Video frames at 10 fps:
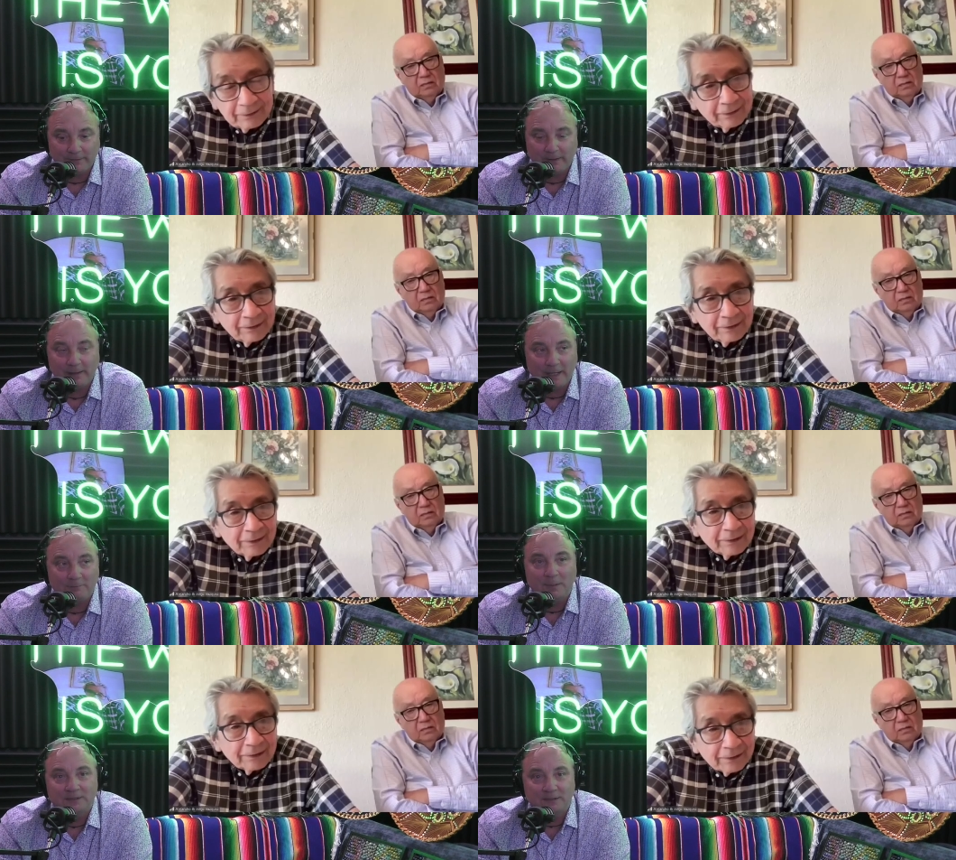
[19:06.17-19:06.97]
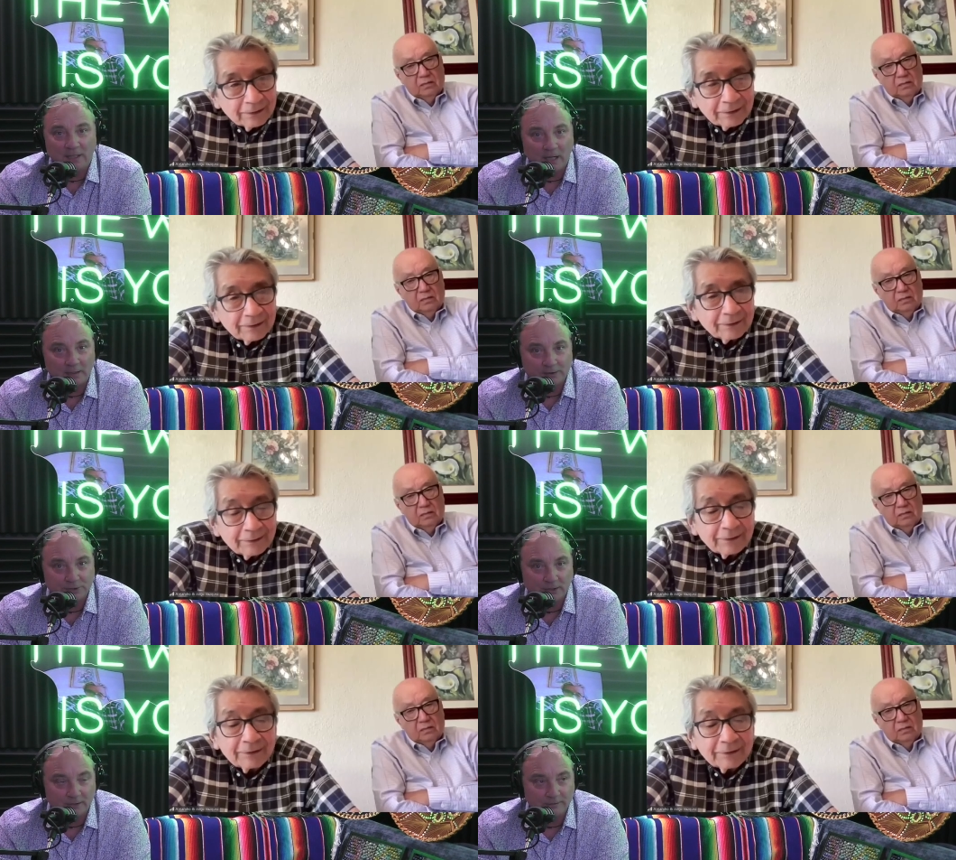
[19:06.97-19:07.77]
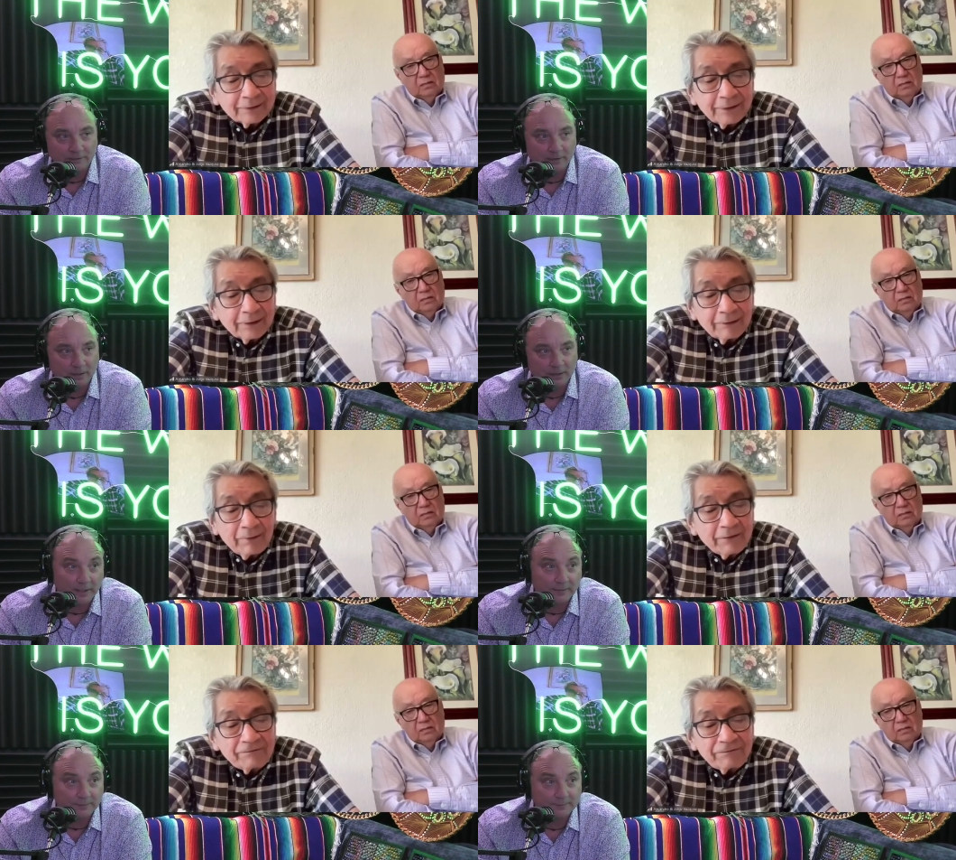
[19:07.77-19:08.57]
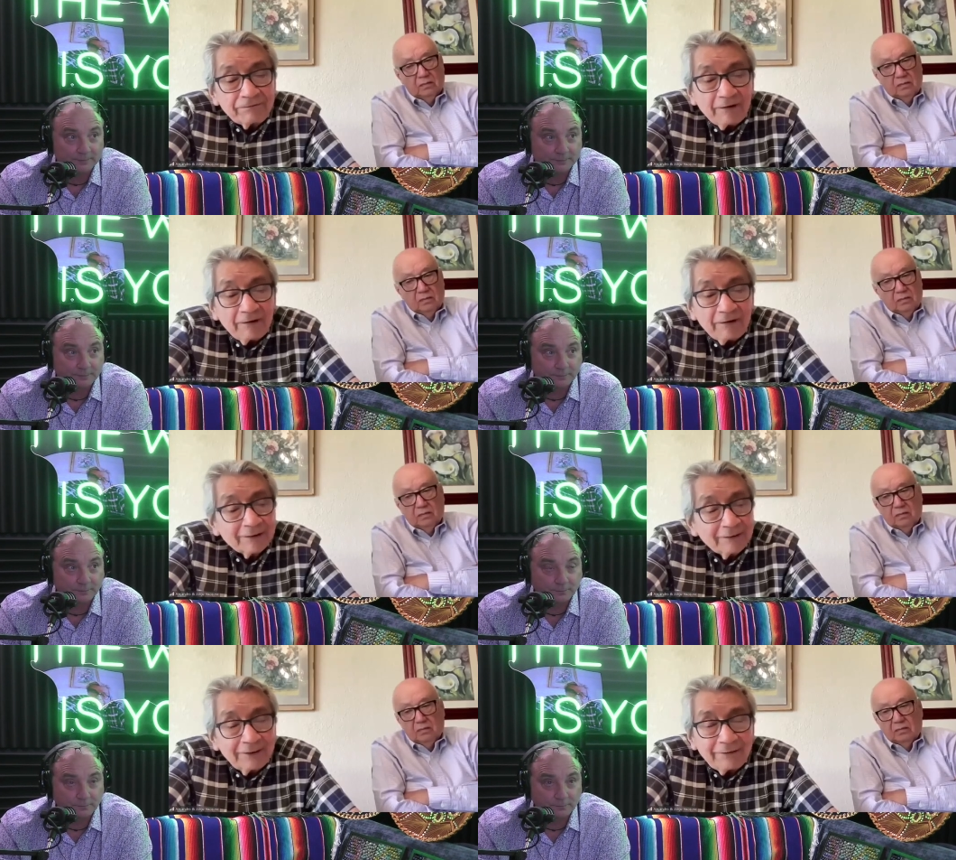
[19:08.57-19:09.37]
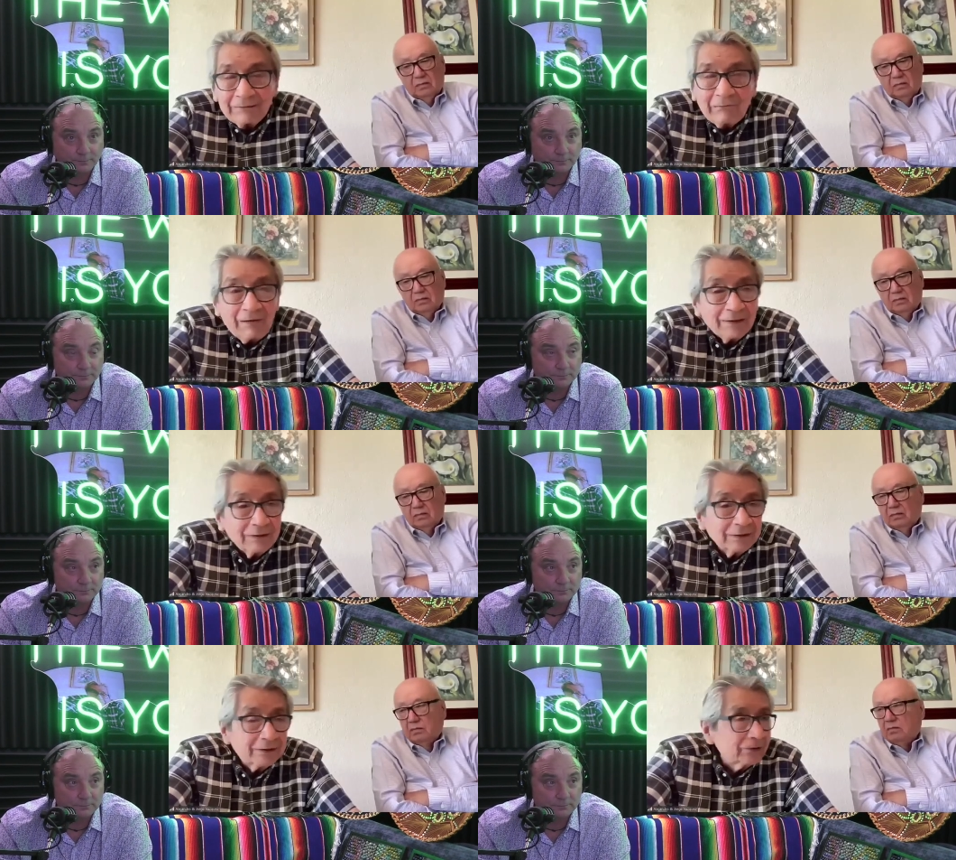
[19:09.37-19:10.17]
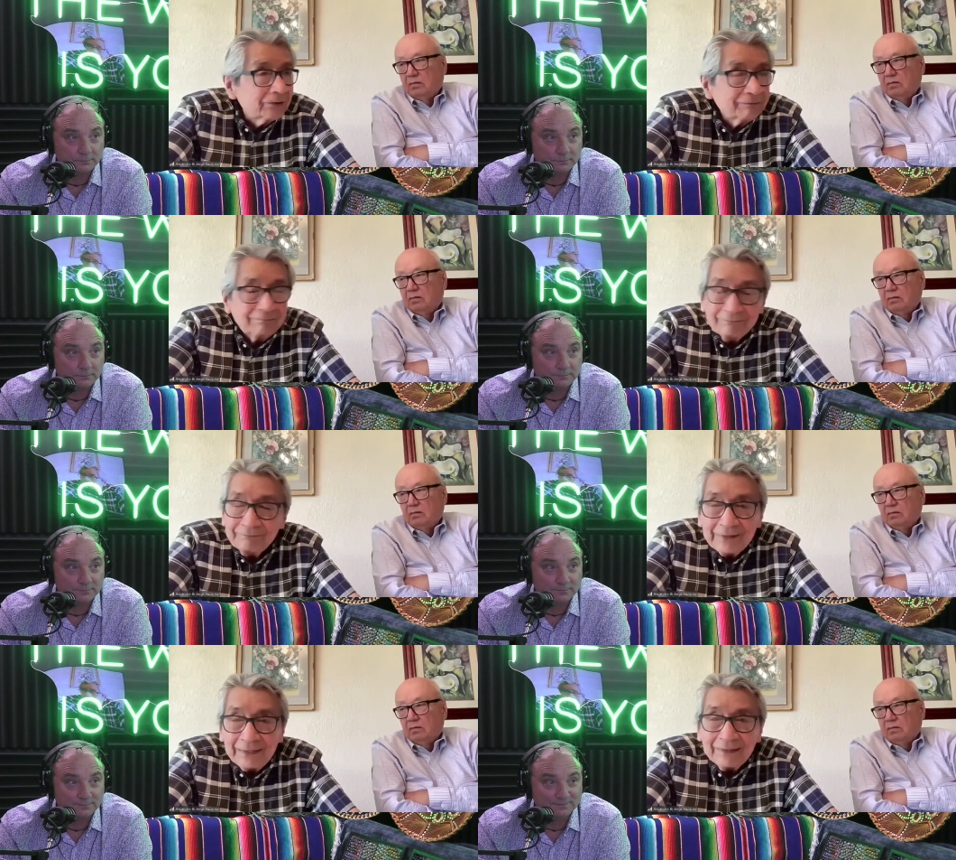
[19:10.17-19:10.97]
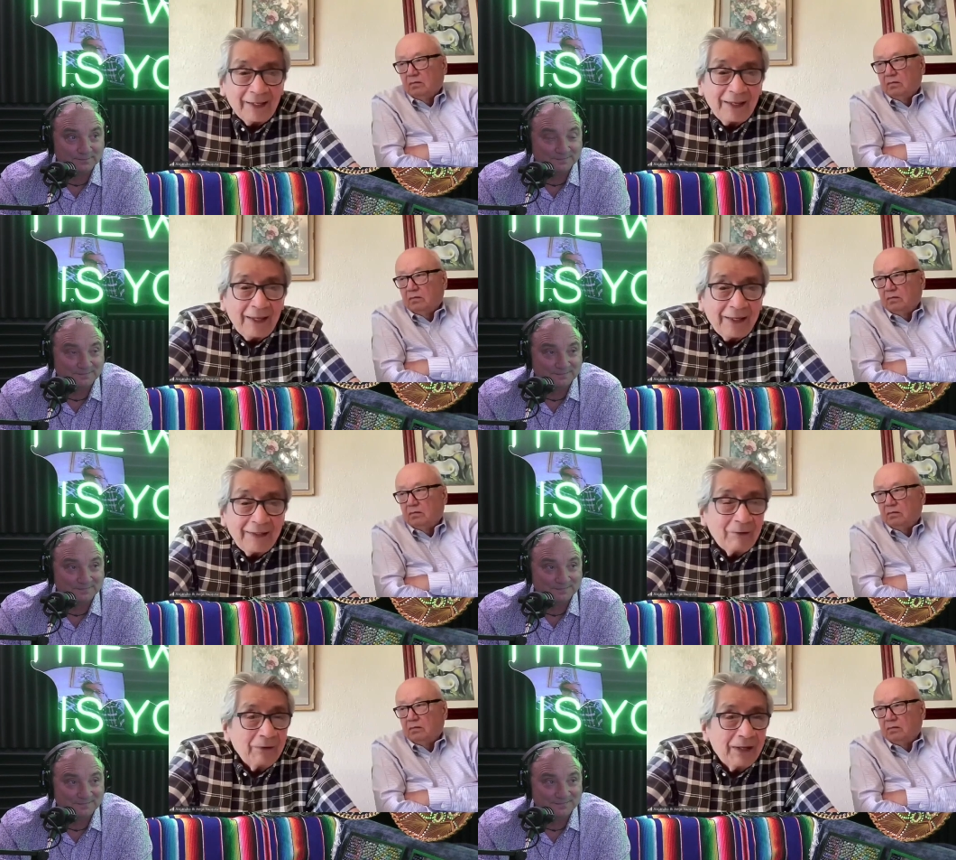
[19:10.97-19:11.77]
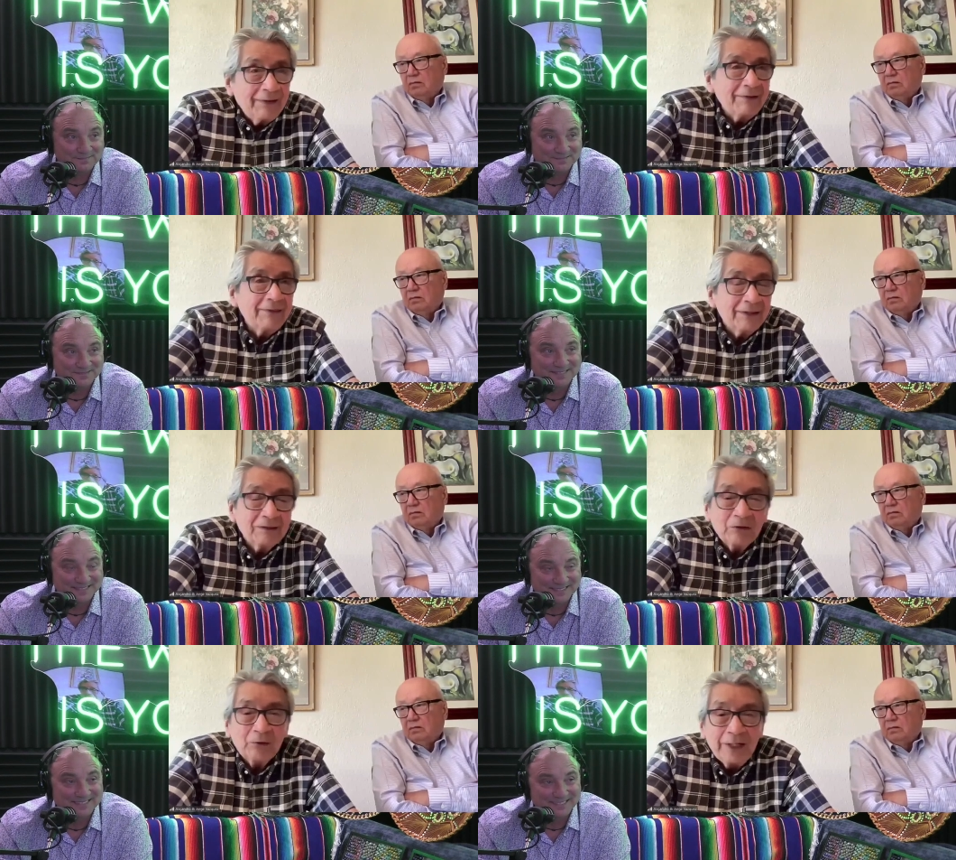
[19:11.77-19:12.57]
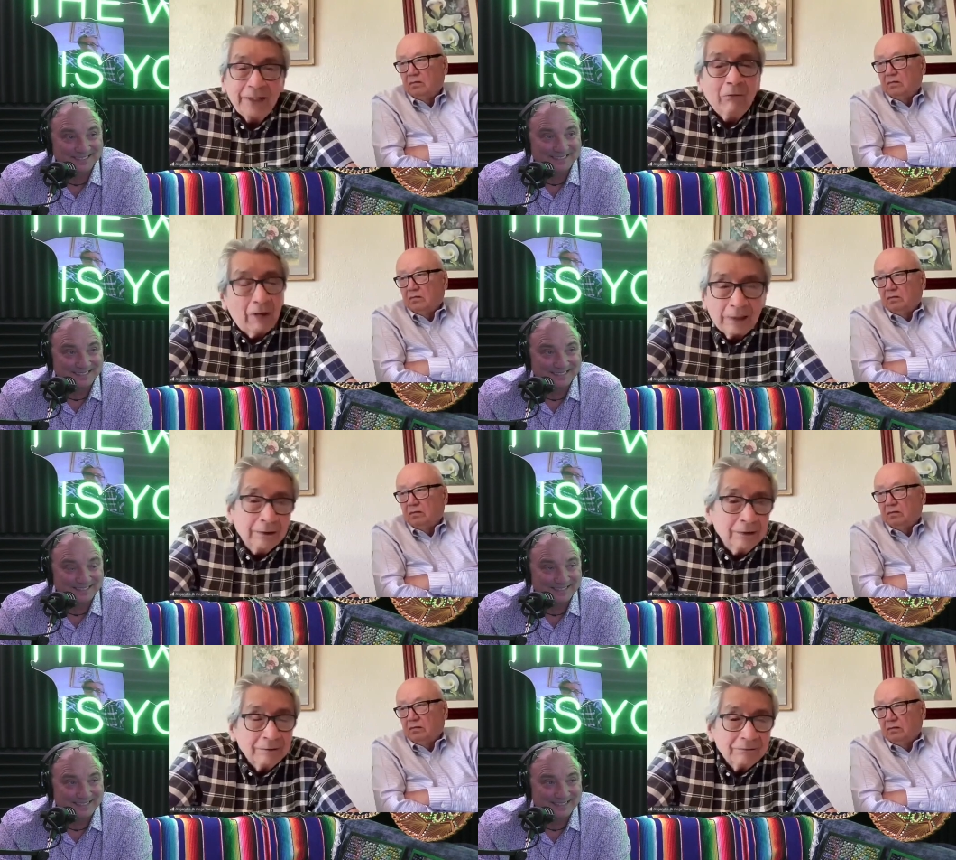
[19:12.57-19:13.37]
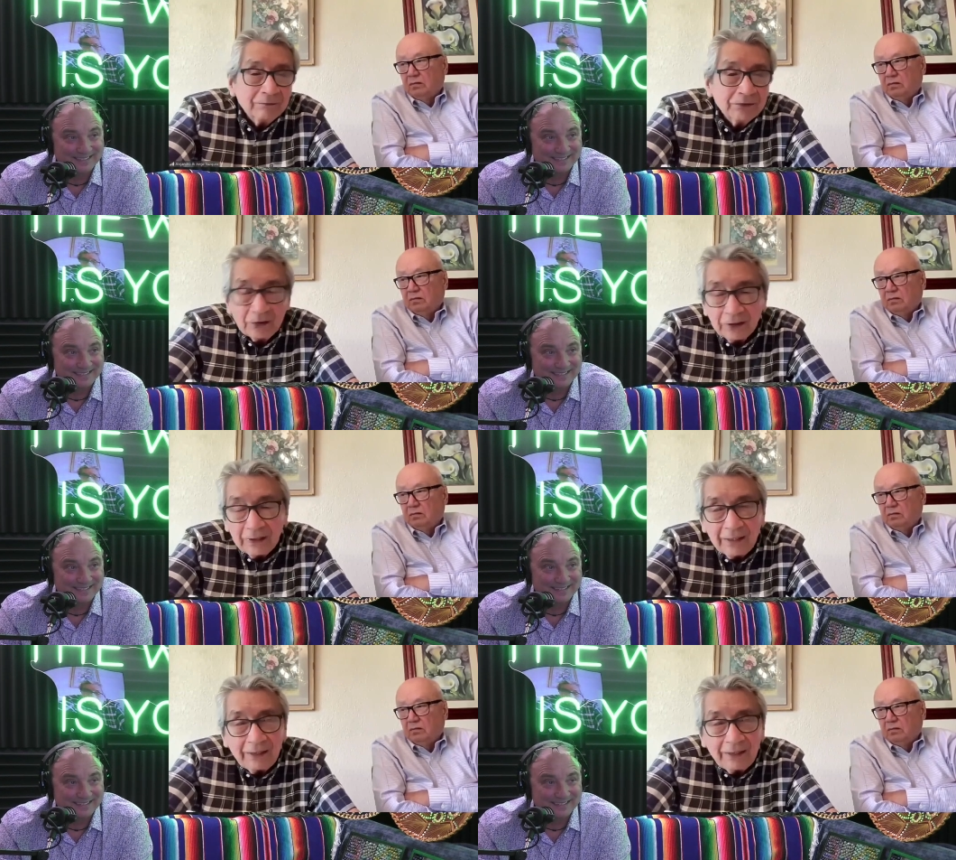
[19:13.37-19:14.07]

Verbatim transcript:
Speaker 1: didn't have much knowledge of.
Speaker 2: My father never wanted to tell any anything to anyone. So